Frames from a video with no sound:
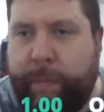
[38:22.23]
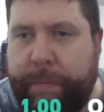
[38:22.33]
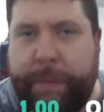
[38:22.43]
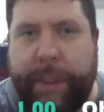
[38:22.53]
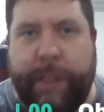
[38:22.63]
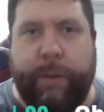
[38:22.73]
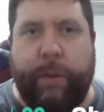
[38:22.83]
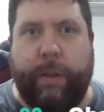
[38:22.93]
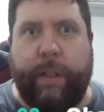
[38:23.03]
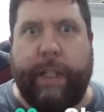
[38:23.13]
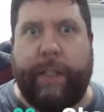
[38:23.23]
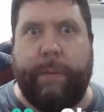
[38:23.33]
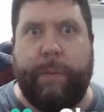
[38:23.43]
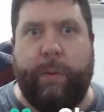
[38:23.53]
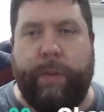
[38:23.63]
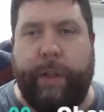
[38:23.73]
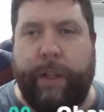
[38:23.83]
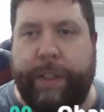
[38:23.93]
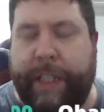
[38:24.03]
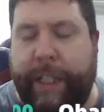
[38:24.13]
Since we're all collectible
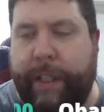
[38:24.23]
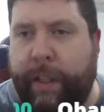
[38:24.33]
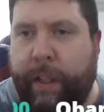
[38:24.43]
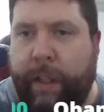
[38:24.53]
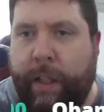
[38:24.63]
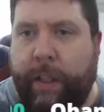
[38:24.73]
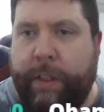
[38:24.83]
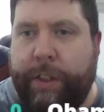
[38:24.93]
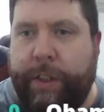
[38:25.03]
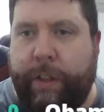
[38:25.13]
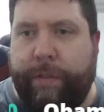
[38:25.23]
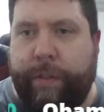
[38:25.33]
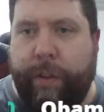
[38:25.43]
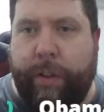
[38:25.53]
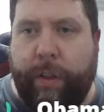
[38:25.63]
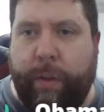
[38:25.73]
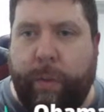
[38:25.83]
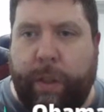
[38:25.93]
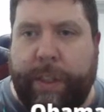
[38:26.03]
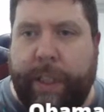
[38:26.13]
nerds here, so Luke,
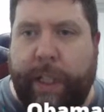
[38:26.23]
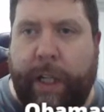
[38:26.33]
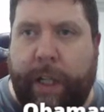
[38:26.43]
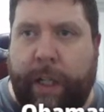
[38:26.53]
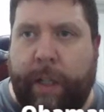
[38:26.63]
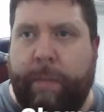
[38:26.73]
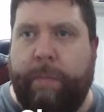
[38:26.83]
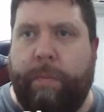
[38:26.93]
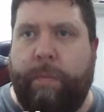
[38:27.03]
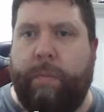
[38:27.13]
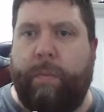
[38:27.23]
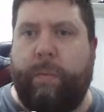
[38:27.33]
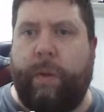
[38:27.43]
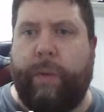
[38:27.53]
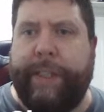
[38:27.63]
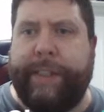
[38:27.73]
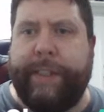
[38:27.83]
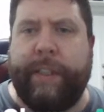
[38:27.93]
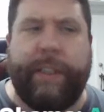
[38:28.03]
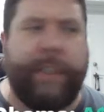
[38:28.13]
what
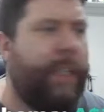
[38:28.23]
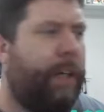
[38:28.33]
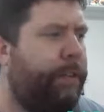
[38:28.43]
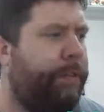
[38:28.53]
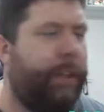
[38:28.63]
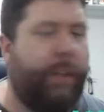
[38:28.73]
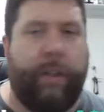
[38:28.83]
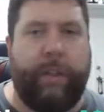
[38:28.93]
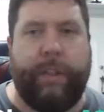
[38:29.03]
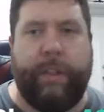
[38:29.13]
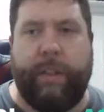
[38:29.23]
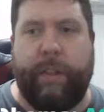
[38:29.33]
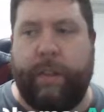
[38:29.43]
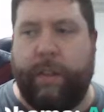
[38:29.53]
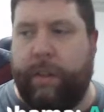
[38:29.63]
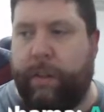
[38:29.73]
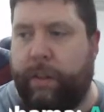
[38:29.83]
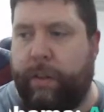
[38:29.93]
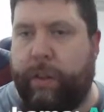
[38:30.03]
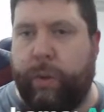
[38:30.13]
recent stuff have you got?
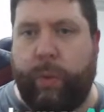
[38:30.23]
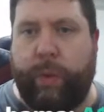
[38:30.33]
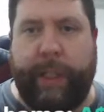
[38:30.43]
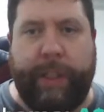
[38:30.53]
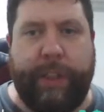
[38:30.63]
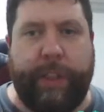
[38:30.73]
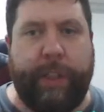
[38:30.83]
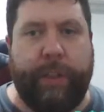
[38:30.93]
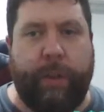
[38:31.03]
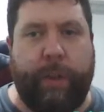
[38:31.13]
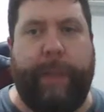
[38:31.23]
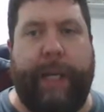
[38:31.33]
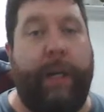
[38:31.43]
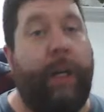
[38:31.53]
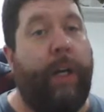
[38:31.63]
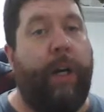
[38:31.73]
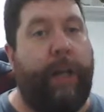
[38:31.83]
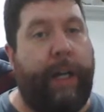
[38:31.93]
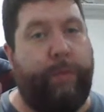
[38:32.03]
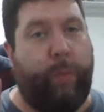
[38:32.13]
Cool things you can talk about.
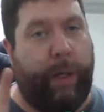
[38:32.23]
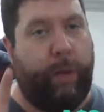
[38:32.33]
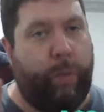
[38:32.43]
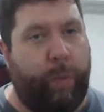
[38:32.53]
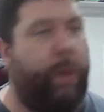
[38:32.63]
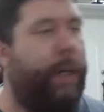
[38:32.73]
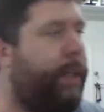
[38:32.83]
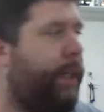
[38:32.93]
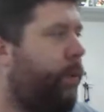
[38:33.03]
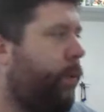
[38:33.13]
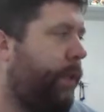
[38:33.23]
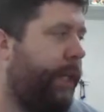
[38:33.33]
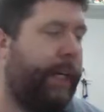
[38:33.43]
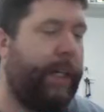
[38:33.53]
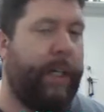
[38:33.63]
I have one really cool thing.